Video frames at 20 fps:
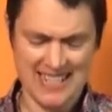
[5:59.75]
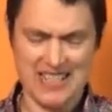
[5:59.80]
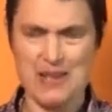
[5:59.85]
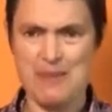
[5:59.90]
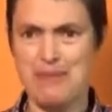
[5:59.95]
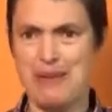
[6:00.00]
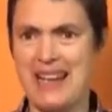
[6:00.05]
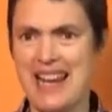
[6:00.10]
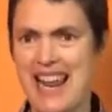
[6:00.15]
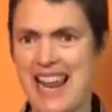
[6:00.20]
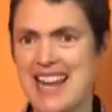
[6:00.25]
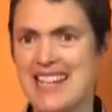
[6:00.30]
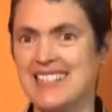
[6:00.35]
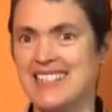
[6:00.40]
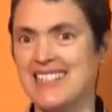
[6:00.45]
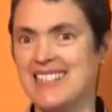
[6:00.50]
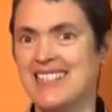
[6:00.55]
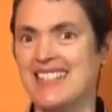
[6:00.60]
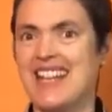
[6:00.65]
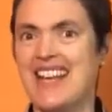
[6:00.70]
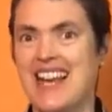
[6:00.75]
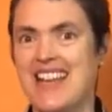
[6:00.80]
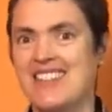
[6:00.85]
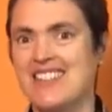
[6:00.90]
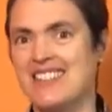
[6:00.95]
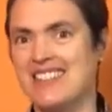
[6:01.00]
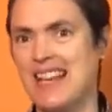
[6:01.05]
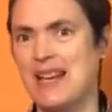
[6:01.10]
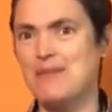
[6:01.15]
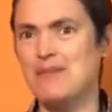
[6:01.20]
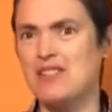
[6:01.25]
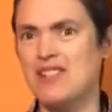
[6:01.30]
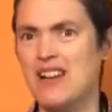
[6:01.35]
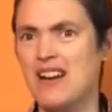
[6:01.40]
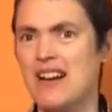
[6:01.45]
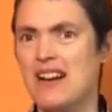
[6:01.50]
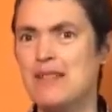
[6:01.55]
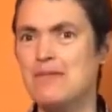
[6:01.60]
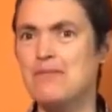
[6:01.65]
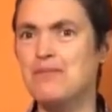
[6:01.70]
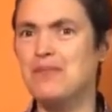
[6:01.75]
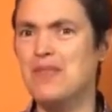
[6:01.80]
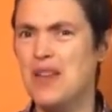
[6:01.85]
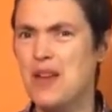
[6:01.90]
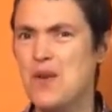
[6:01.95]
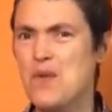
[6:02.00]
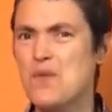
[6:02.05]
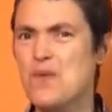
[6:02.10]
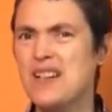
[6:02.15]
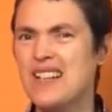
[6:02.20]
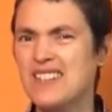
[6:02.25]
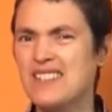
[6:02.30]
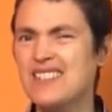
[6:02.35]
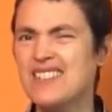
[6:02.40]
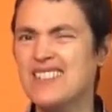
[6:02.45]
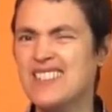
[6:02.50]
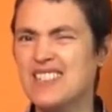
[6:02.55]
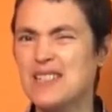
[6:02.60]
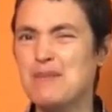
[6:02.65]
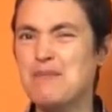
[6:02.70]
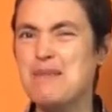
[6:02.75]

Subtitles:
to play and sing at the same time, we're going to just